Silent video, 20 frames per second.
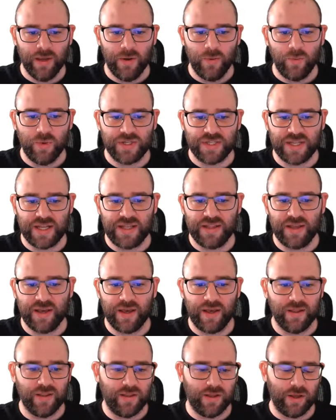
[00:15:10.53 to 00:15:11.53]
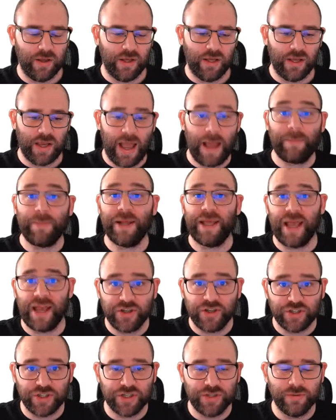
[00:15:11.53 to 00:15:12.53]
We see that the
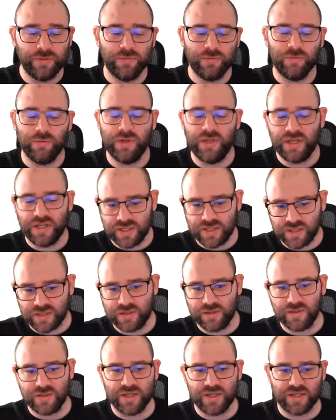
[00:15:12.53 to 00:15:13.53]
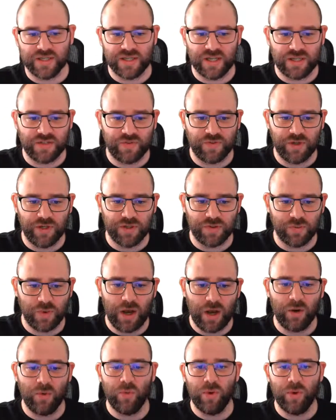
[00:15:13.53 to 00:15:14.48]
application is successful as well,